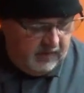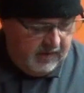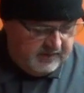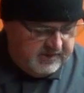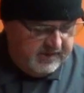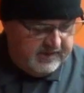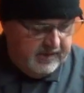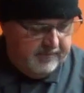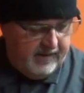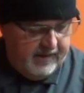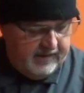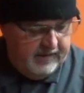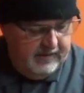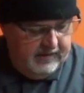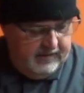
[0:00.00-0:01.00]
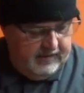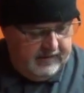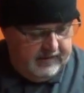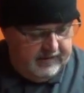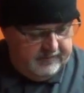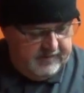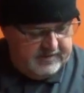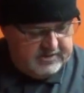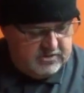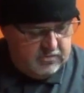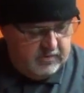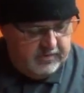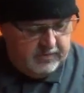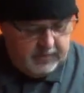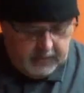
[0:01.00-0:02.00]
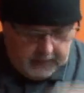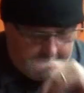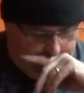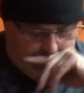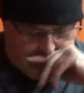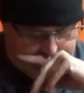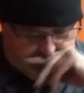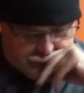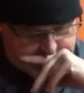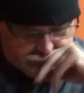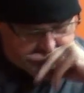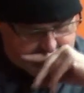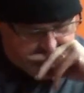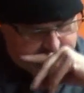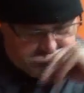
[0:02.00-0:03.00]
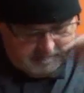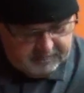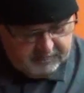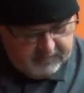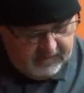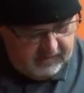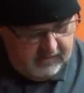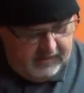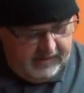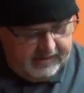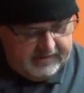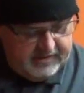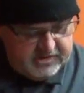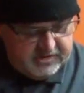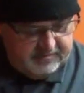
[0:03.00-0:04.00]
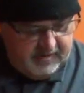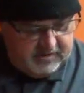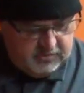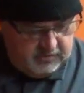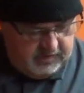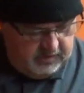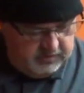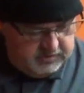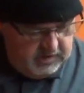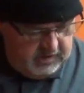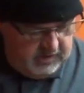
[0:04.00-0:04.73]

or I'll take that back, this is where your ignition module goes.